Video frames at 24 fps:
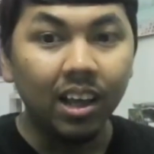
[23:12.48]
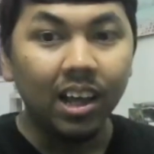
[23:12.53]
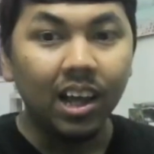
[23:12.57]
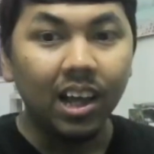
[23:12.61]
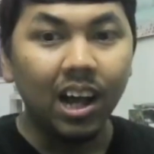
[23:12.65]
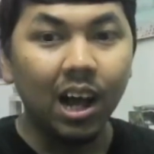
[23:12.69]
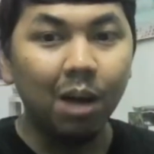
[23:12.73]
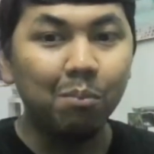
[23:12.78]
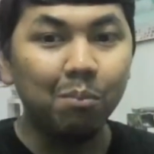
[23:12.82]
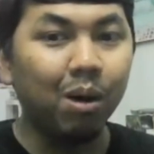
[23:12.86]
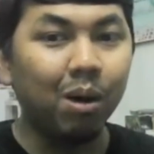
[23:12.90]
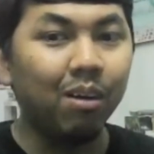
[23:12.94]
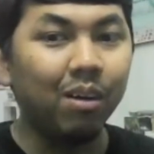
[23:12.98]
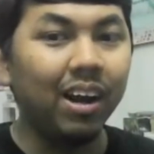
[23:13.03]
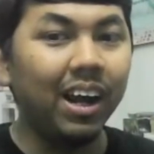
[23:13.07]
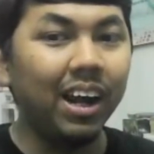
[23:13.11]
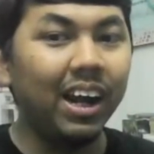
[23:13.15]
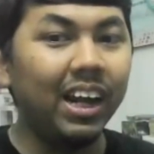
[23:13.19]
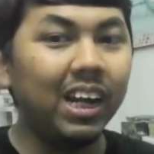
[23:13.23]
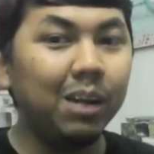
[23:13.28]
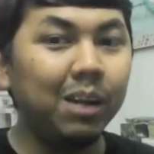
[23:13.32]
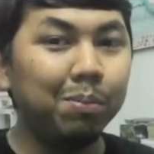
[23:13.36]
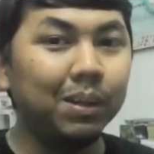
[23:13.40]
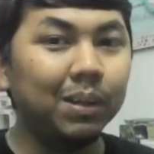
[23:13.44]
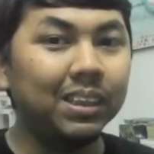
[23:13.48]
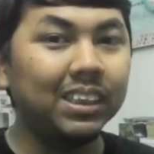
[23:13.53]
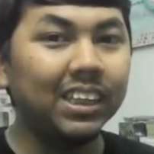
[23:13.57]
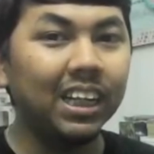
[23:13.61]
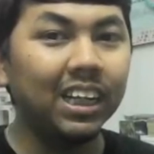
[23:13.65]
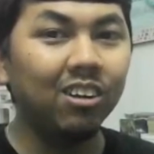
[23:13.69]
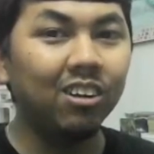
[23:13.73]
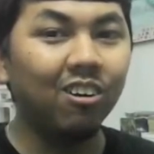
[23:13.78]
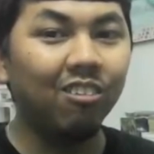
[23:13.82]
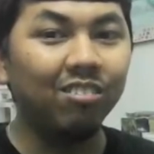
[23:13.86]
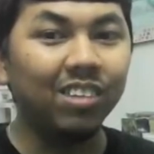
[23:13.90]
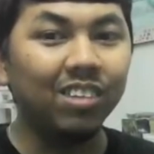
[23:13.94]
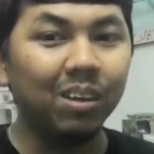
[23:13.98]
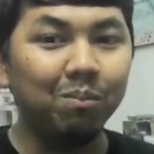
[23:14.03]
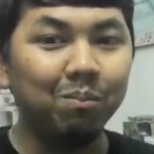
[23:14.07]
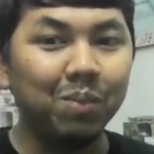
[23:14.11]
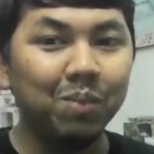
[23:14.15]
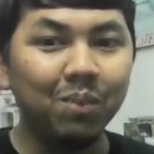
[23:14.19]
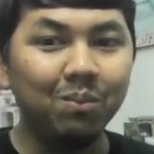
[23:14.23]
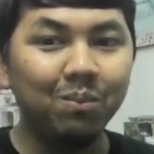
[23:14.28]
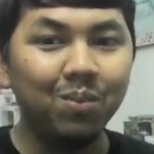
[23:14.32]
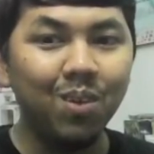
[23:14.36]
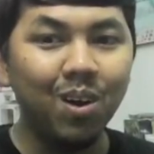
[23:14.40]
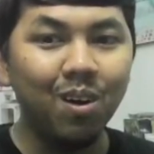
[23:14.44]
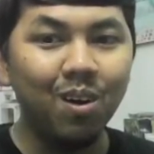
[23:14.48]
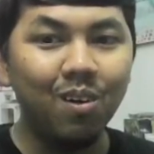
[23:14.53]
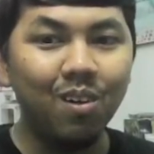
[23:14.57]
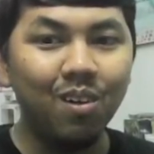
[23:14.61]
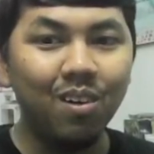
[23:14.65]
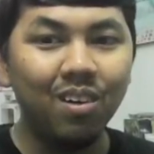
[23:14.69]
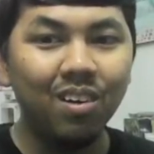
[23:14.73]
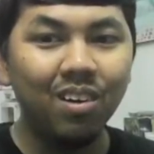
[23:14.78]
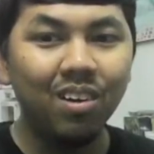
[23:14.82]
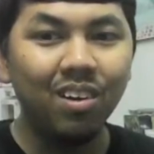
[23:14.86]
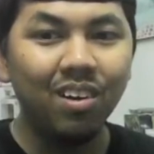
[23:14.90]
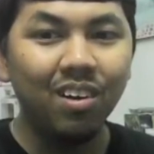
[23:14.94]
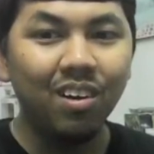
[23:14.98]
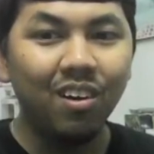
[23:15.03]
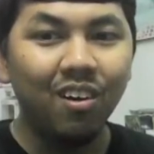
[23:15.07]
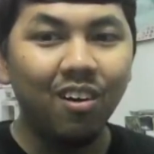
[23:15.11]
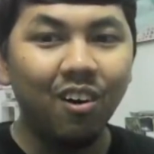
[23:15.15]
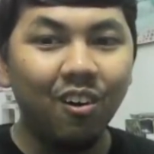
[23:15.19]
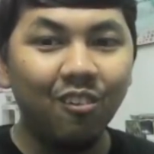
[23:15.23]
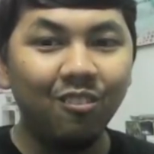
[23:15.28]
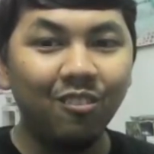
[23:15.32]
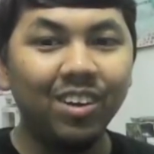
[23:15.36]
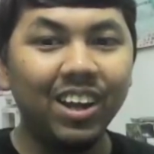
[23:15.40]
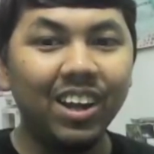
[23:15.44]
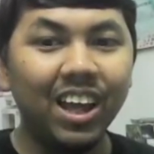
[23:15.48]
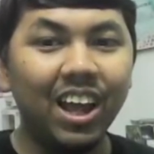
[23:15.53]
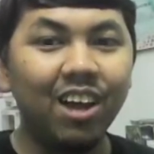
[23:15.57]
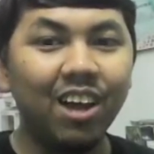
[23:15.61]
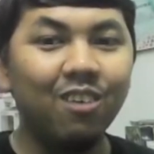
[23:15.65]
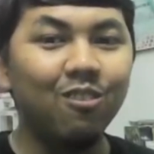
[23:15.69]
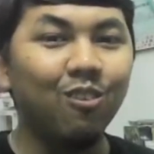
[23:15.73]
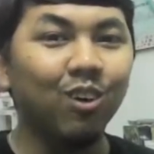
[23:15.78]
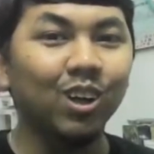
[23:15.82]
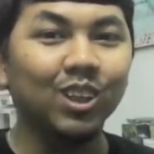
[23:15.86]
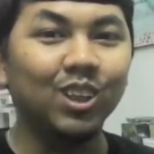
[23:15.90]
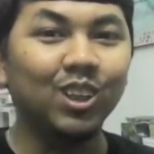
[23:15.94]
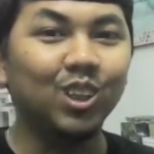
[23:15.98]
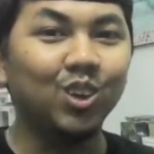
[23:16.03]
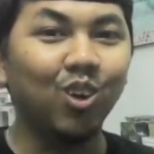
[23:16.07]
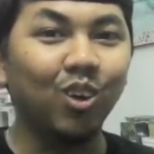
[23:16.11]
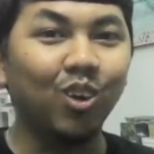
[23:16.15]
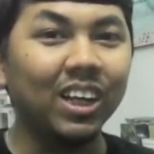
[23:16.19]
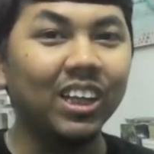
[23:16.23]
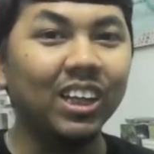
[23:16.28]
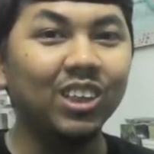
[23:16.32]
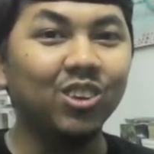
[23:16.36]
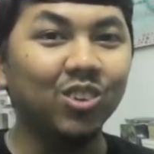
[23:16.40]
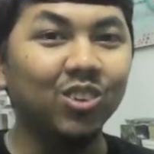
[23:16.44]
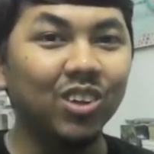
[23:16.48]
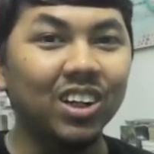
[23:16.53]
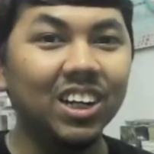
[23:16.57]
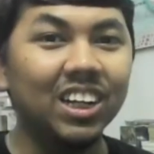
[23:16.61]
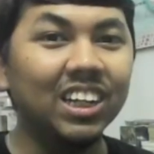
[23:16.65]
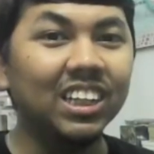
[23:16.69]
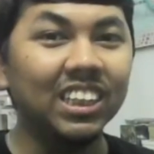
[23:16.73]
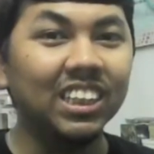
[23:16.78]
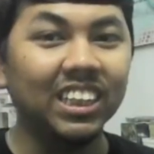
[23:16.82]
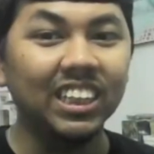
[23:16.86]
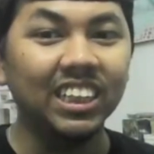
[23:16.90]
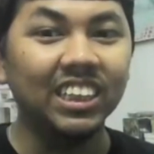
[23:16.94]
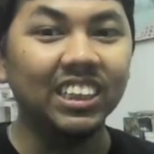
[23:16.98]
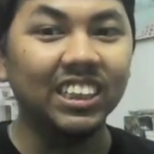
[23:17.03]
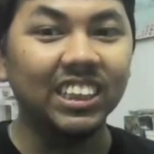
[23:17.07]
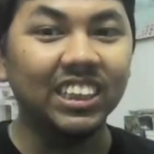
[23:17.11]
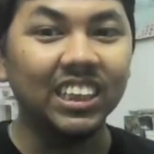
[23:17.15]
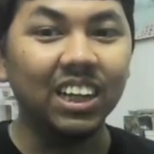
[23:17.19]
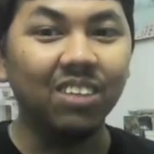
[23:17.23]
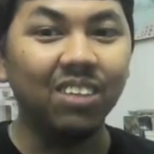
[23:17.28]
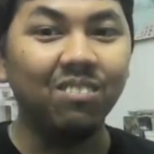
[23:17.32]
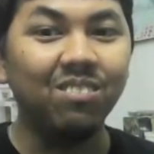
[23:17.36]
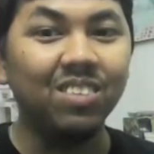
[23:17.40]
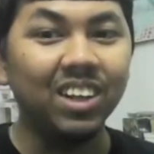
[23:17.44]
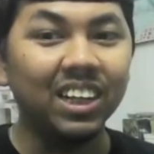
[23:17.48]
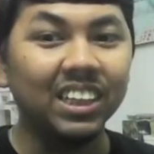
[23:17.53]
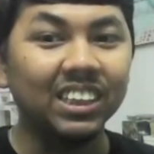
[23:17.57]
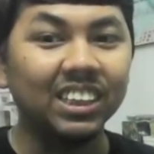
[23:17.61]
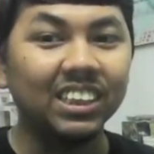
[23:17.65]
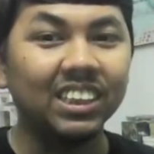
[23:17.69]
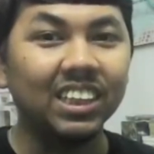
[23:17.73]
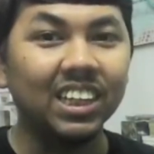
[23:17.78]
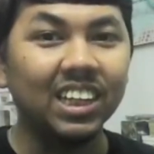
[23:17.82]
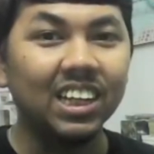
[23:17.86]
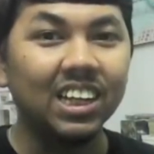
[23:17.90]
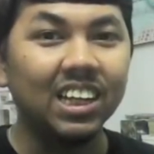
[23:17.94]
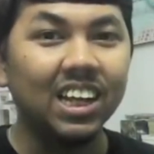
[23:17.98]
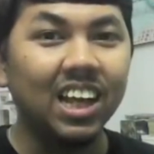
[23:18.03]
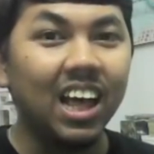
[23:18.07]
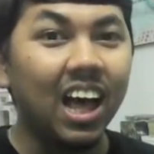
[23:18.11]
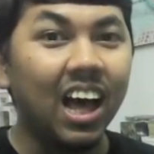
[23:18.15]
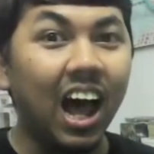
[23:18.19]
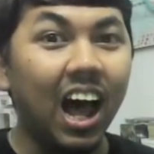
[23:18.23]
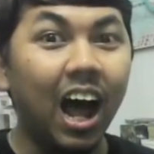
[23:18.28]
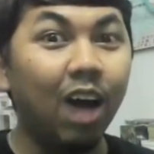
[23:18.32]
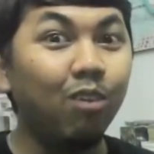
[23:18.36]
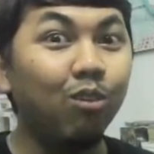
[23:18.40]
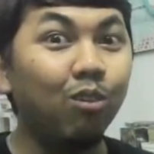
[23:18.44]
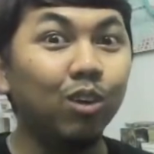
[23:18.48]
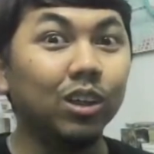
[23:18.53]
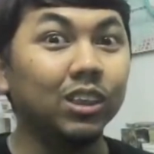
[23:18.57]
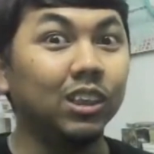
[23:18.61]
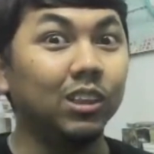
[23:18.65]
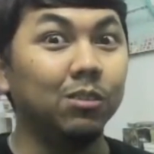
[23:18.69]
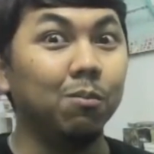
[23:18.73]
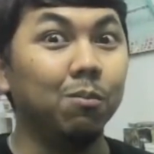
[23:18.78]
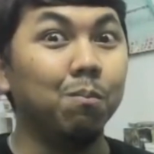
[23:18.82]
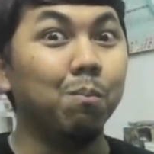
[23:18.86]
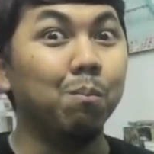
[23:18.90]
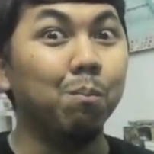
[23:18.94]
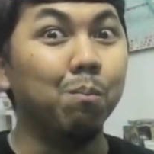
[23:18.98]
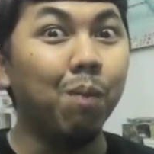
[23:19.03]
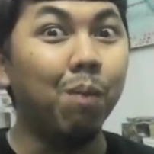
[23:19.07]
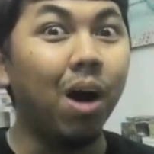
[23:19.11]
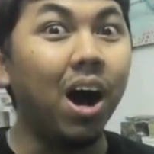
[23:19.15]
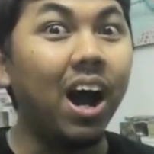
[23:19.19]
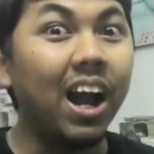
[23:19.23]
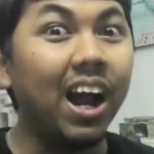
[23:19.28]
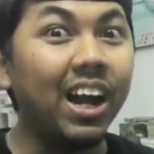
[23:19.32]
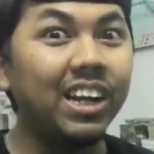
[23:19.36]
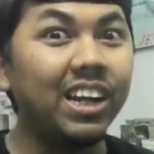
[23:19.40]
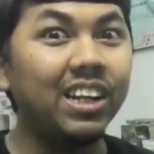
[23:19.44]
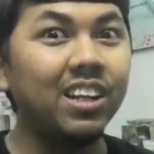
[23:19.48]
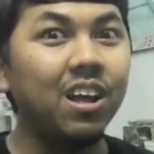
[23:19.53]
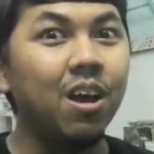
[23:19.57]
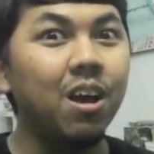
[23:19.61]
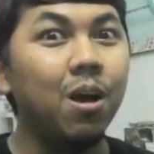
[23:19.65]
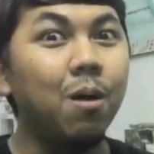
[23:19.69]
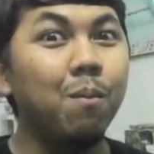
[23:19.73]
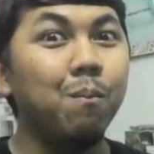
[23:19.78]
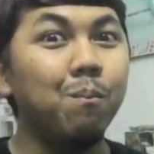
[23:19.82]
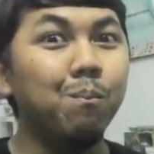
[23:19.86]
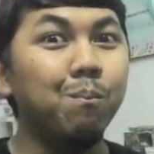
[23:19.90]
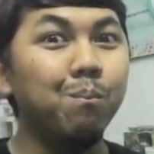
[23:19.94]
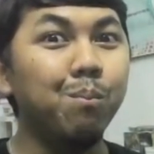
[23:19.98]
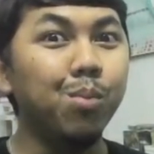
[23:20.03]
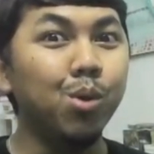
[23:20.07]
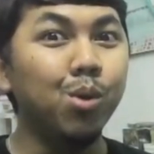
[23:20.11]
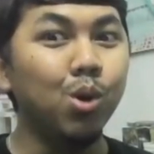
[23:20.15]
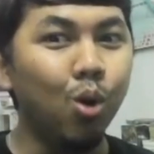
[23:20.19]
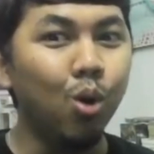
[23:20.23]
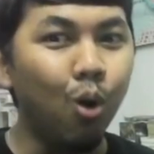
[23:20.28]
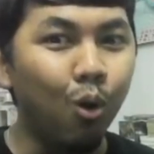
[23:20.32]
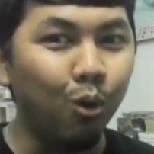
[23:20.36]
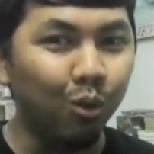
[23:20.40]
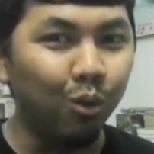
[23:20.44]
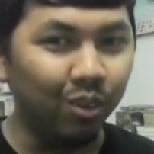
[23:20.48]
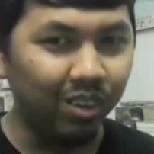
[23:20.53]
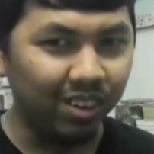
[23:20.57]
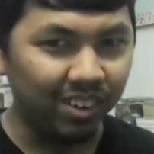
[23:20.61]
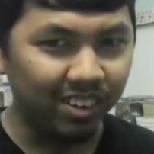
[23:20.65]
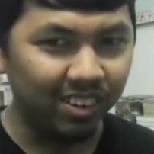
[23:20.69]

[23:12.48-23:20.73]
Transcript: about eighty percent of the people over there was talking to her in Japanese. I was mind blown.